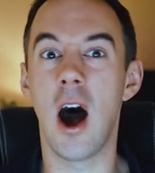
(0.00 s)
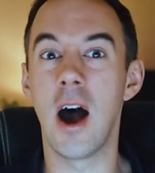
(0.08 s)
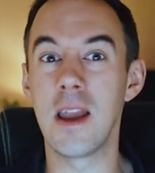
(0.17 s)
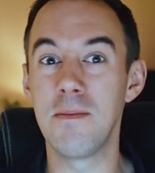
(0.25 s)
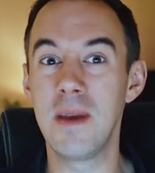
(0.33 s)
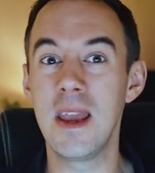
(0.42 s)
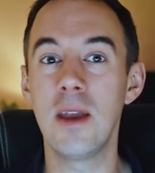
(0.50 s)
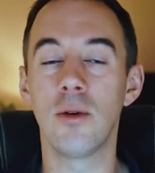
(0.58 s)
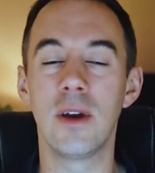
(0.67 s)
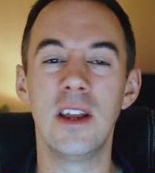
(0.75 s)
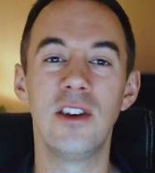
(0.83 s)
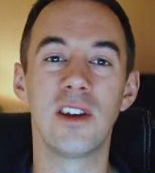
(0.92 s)
IP
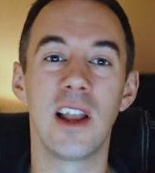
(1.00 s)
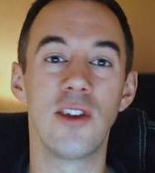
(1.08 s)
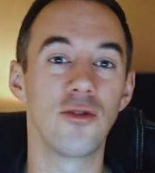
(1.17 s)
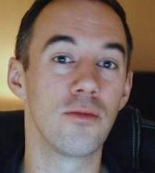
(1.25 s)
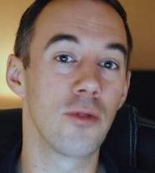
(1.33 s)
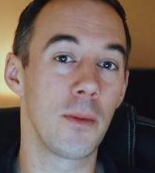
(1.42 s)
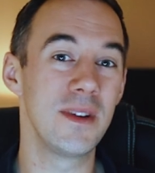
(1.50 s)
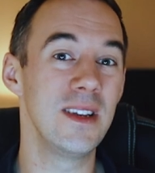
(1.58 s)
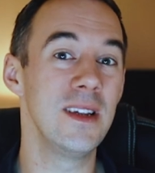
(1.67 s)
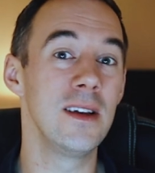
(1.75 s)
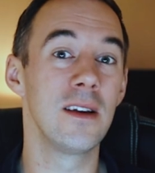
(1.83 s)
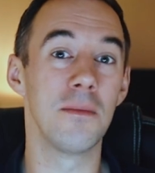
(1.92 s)
or intellectual
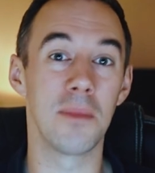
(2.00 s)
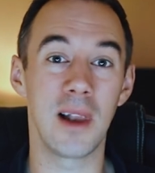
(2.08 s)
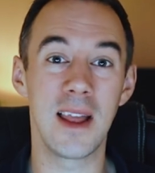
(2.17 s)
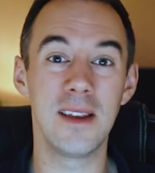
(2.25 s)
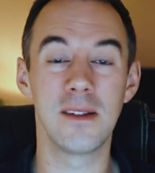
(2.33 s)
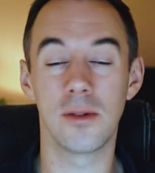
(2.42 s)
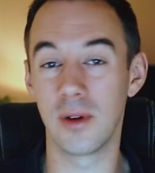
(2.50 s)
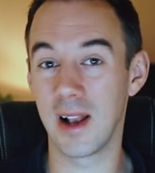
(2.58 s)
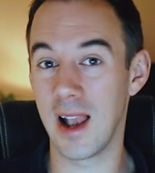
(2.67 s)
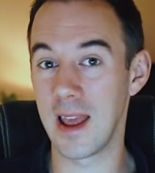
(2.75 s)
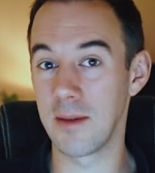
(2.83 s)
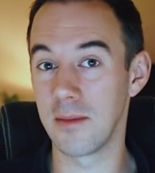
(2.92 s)
property, complaints or
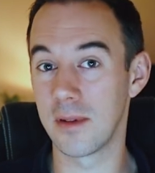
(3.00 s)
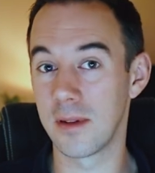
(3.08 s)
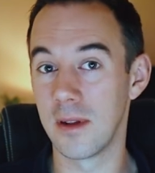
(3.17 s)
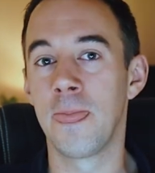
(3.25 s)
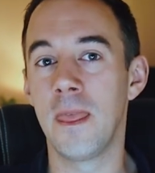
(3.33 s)
claims.